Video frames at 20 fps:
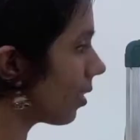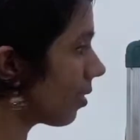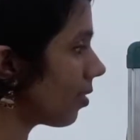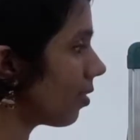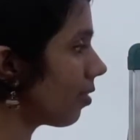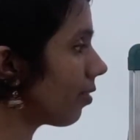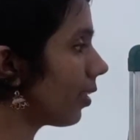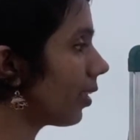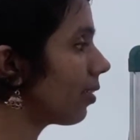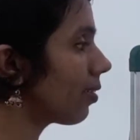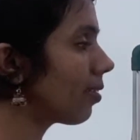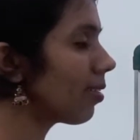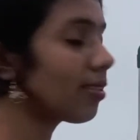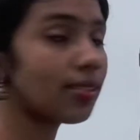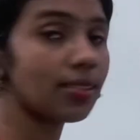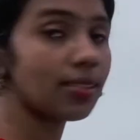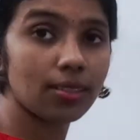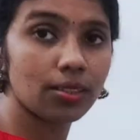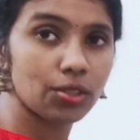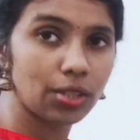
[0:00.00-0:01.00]
considering
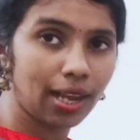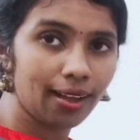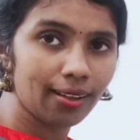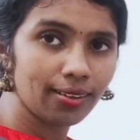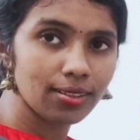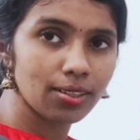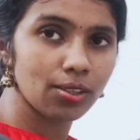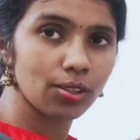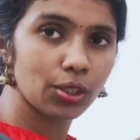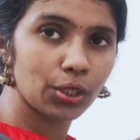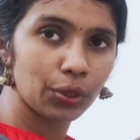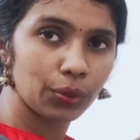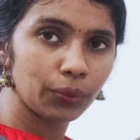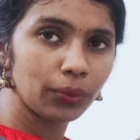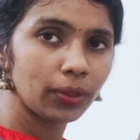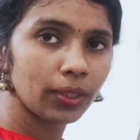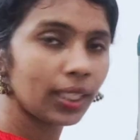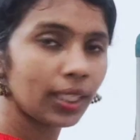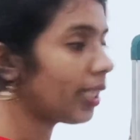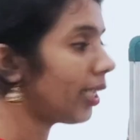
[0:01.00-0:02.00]
this charge
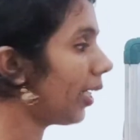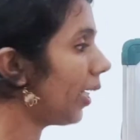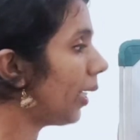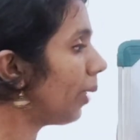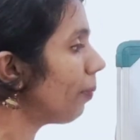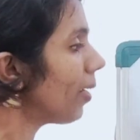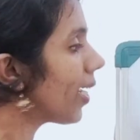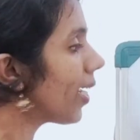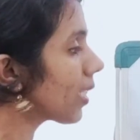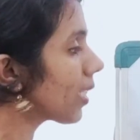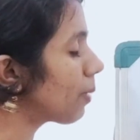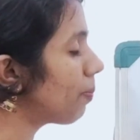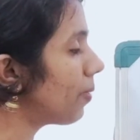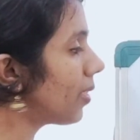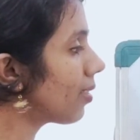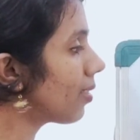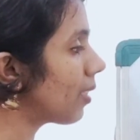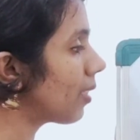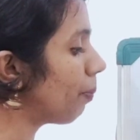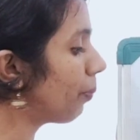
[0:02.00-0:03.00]
Q, it may
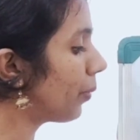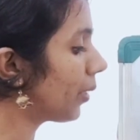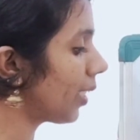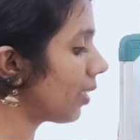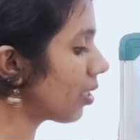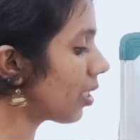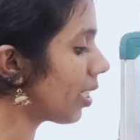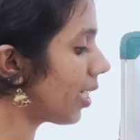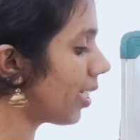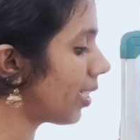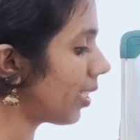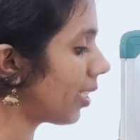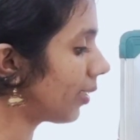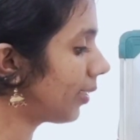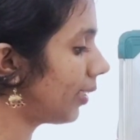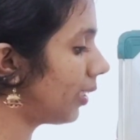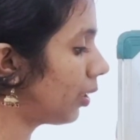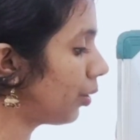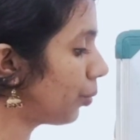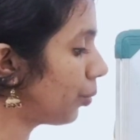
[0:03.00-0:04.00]
experience a potential
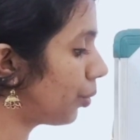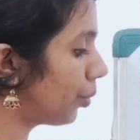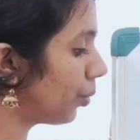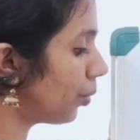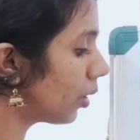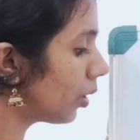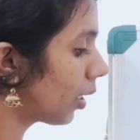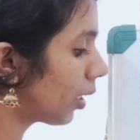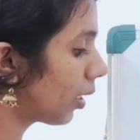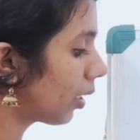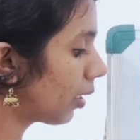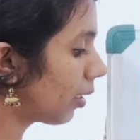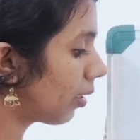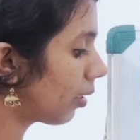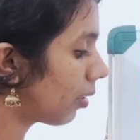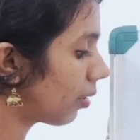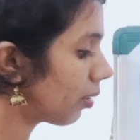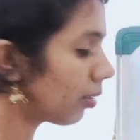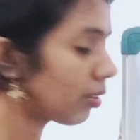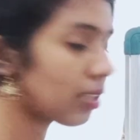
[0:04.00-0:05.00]
energy due to
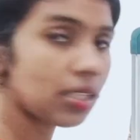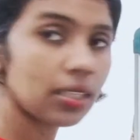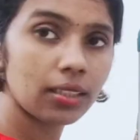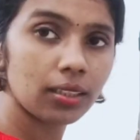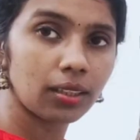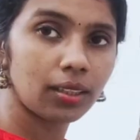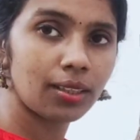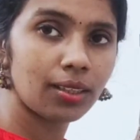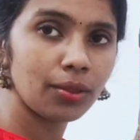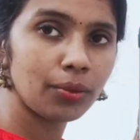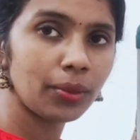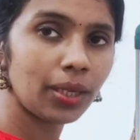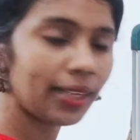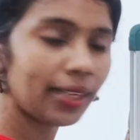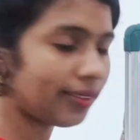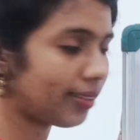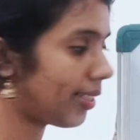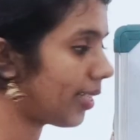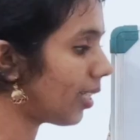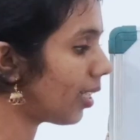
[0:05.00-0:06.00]
Q
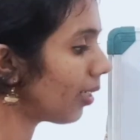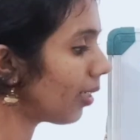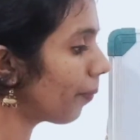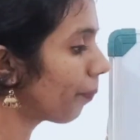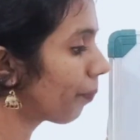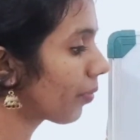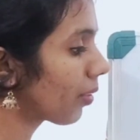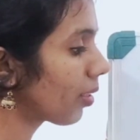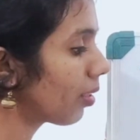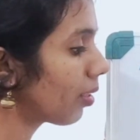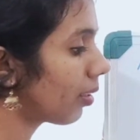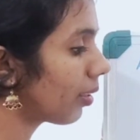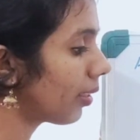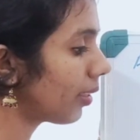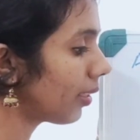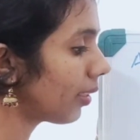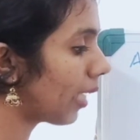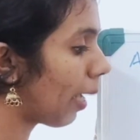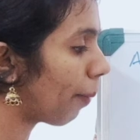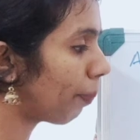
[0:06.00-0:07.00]
at D,
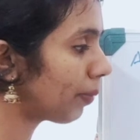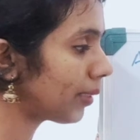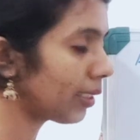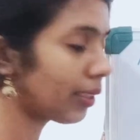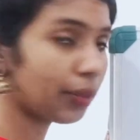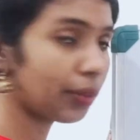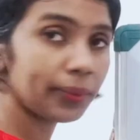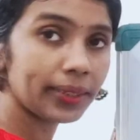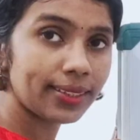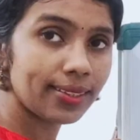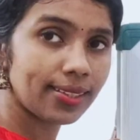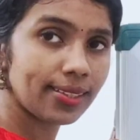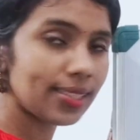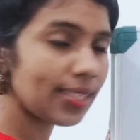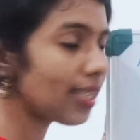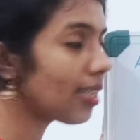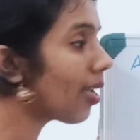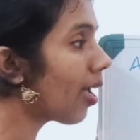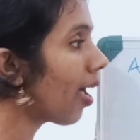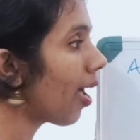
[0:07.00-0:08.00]
capital Q at
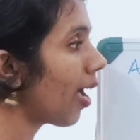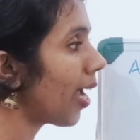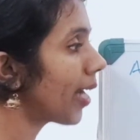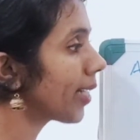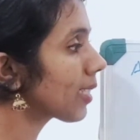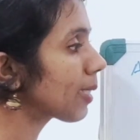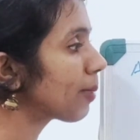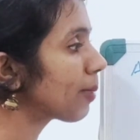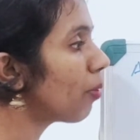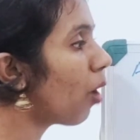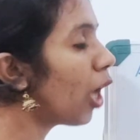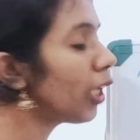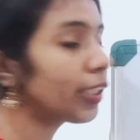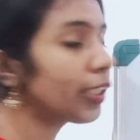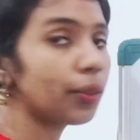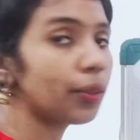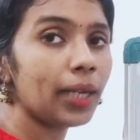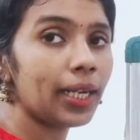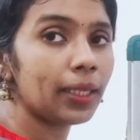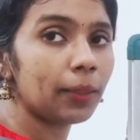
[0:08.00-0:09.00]
C, and small
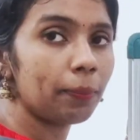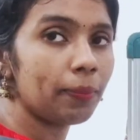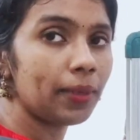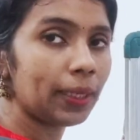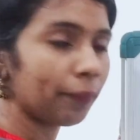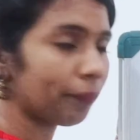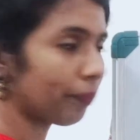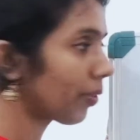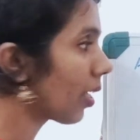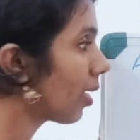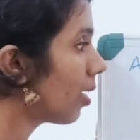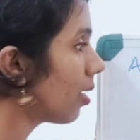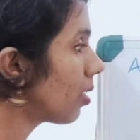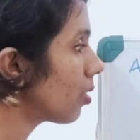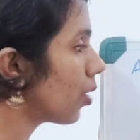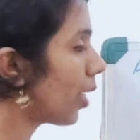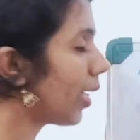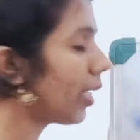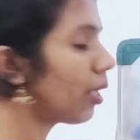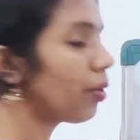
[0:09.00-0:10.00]
q at B.
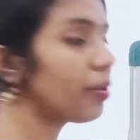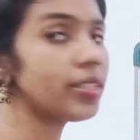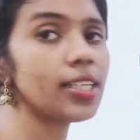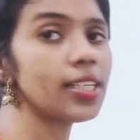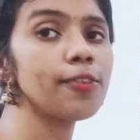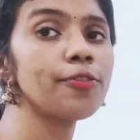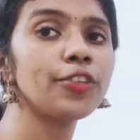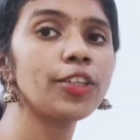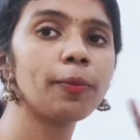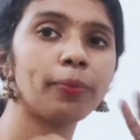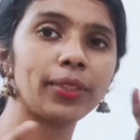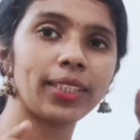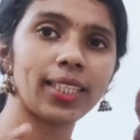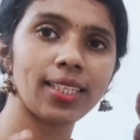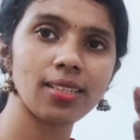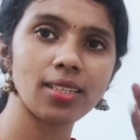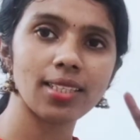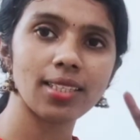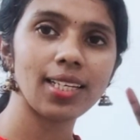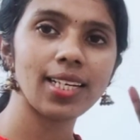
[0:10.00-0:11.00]
So equation for
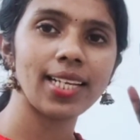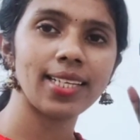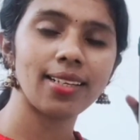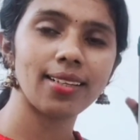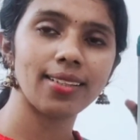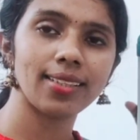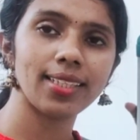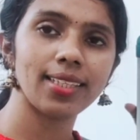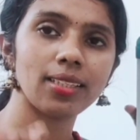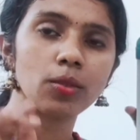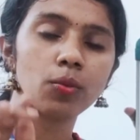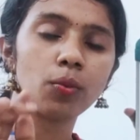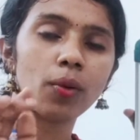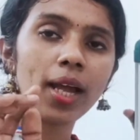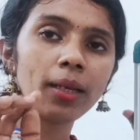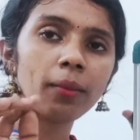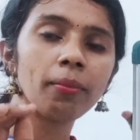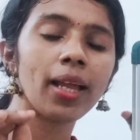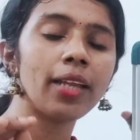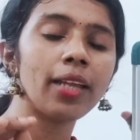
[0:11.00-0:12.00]
potential energy is
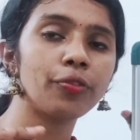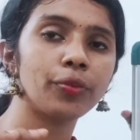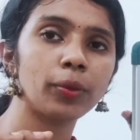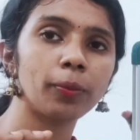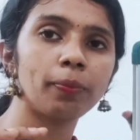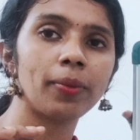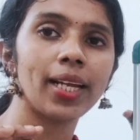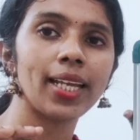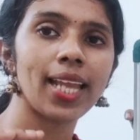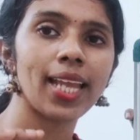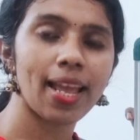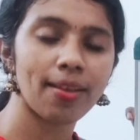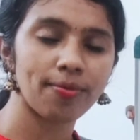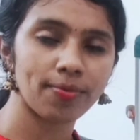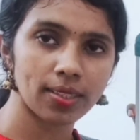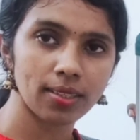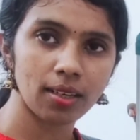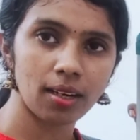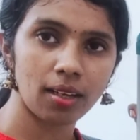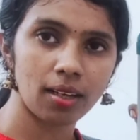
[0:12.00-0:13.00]
1 by 4 pi
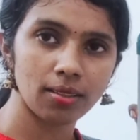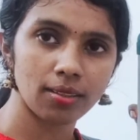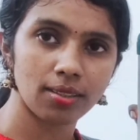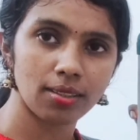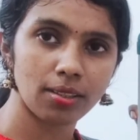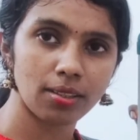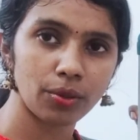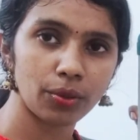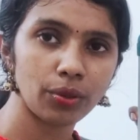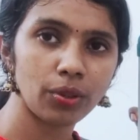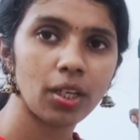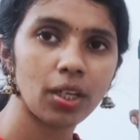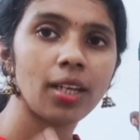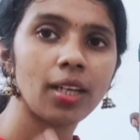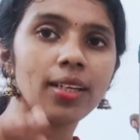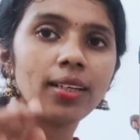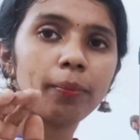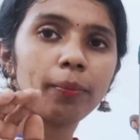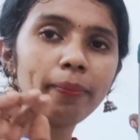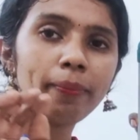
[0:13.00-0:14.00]
epsilon 0
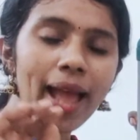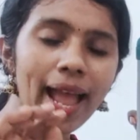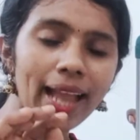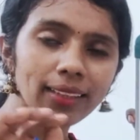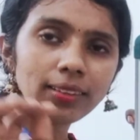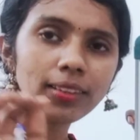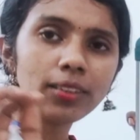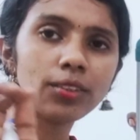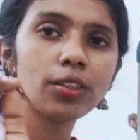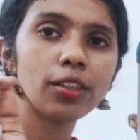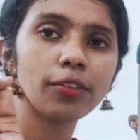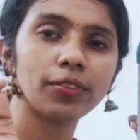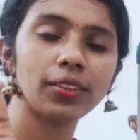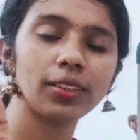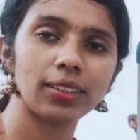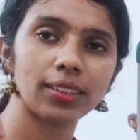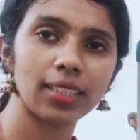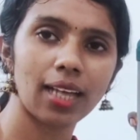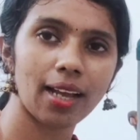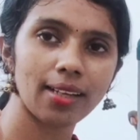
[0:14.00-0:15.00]
magnitude of
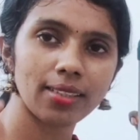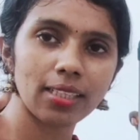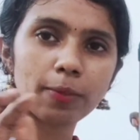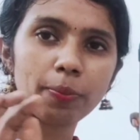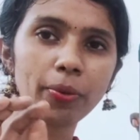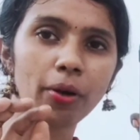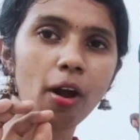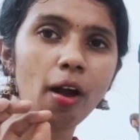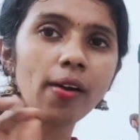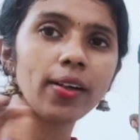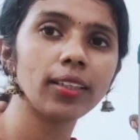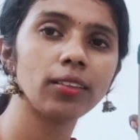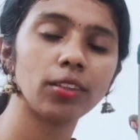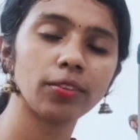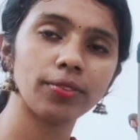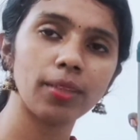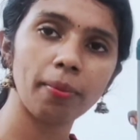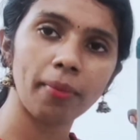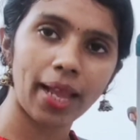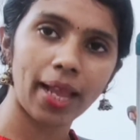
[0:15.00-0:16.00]
the charges, product
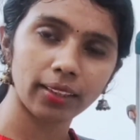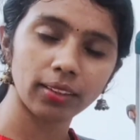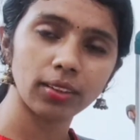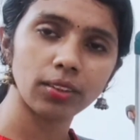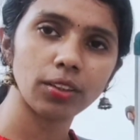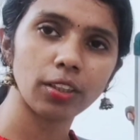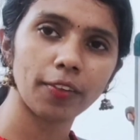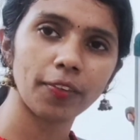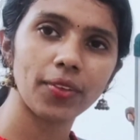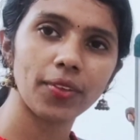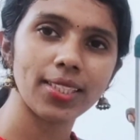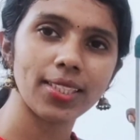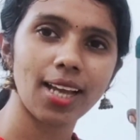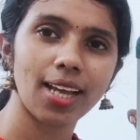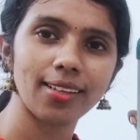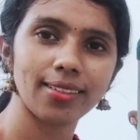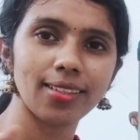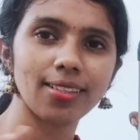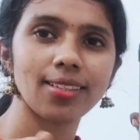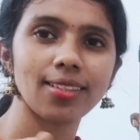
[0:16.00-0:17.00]
of the magnitude of the
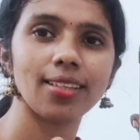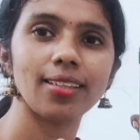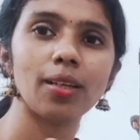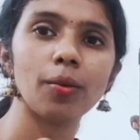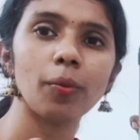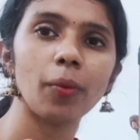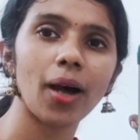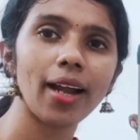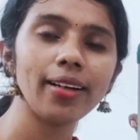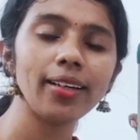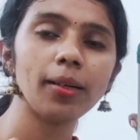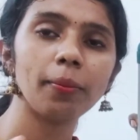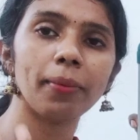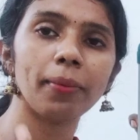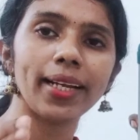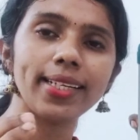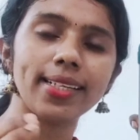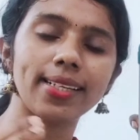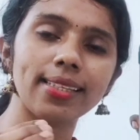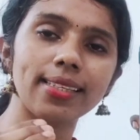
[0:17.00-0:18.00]
charges divided
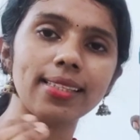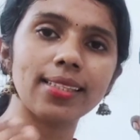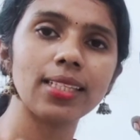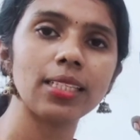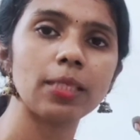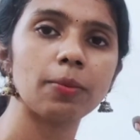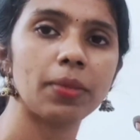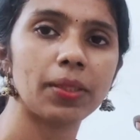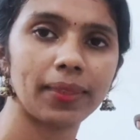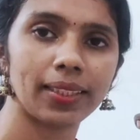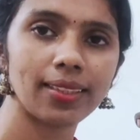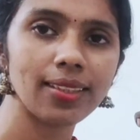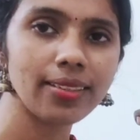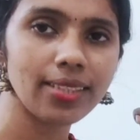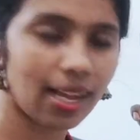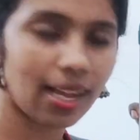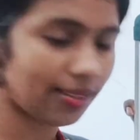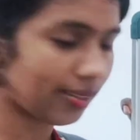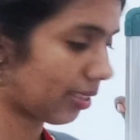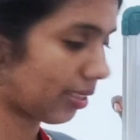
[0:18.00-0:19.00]
by distance between the
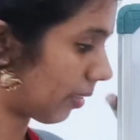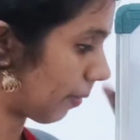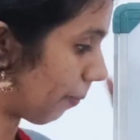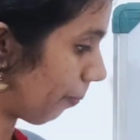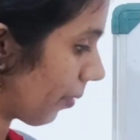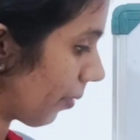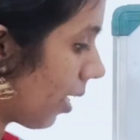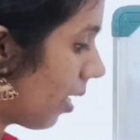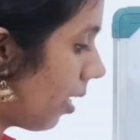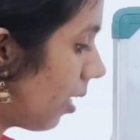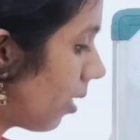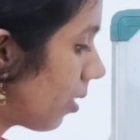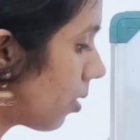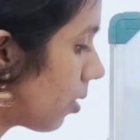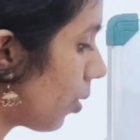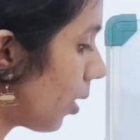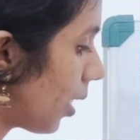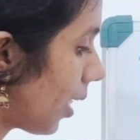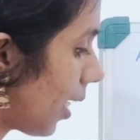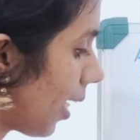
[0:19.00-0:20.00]
charges.
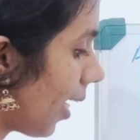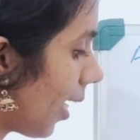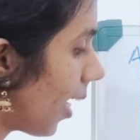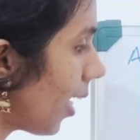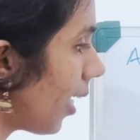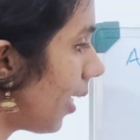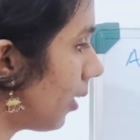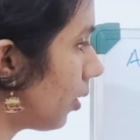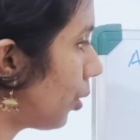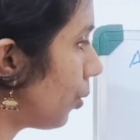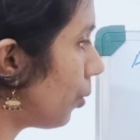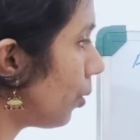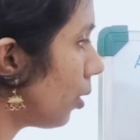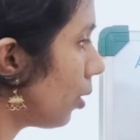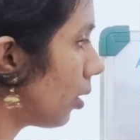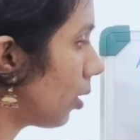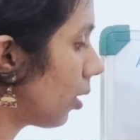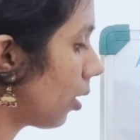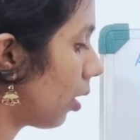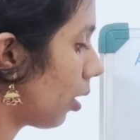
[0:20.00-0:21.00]
So K into
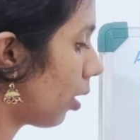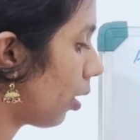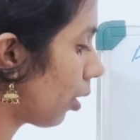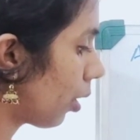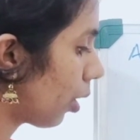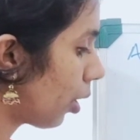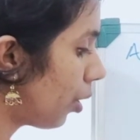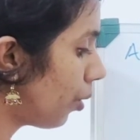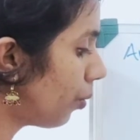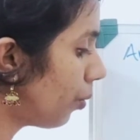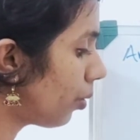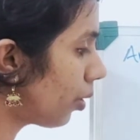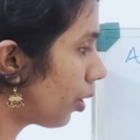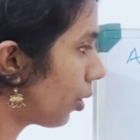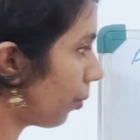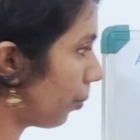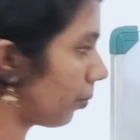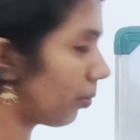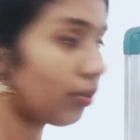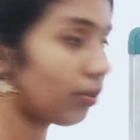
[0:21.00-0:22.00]
QQ